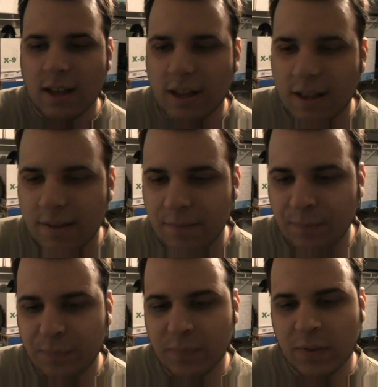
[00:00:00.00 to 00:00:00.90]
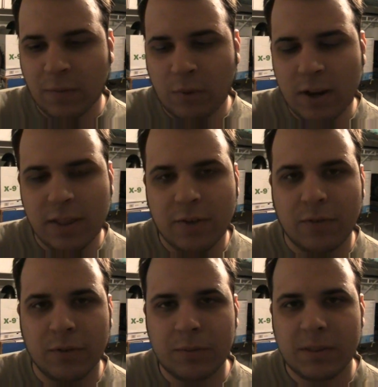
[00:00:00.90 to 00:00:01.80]
one of the
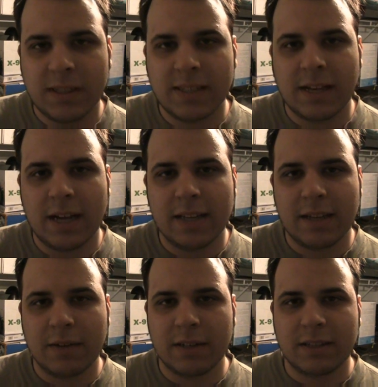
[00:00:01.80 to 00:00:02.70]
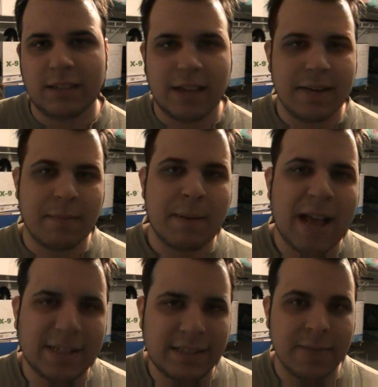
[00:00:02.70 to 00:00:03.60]
groups decided they were going to send
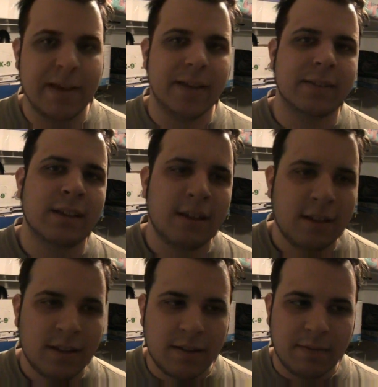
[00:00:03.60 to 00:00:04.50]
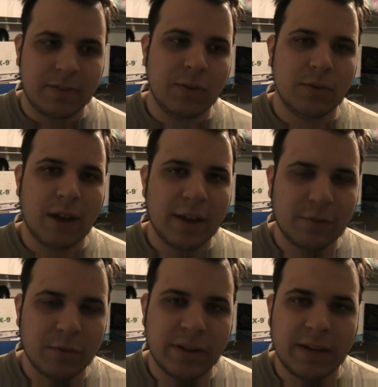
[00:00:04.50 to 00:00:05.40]
mass emails to
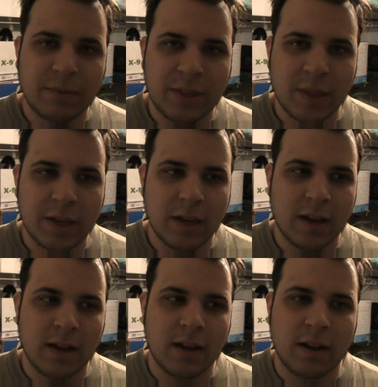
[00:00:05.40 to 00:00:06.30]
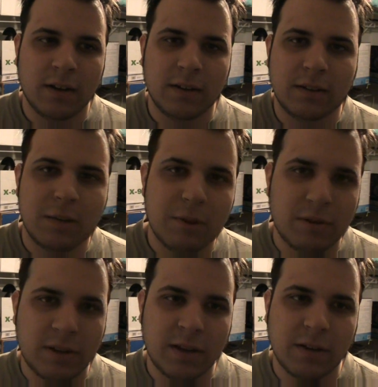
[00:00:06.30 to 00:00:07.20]
everyone within our
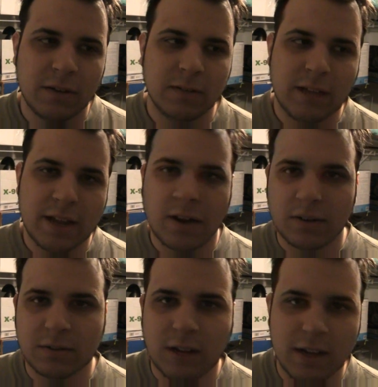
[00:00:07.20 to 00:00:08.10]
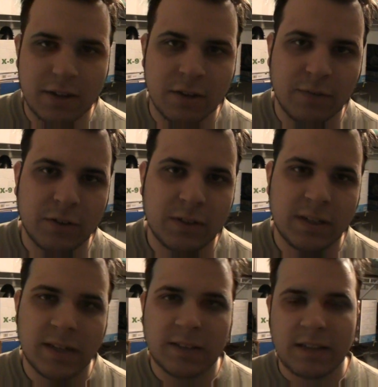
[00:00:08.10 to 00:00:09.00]
community, or like our
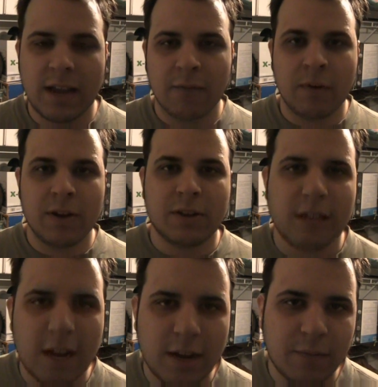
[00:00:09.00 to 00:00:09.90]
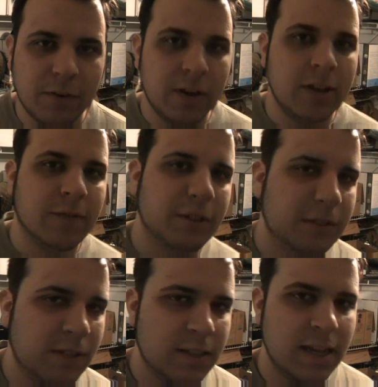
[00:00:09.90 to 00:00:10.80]
university. So when you sign up for a
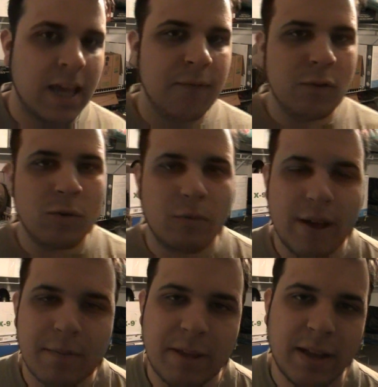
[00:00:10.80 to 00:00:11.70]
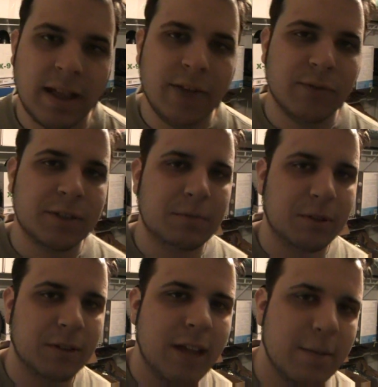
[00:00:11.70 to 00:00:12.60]
university, they give you a webmail address
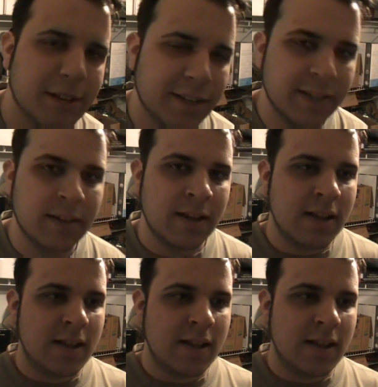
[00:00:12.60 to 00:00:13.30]
with your name on it,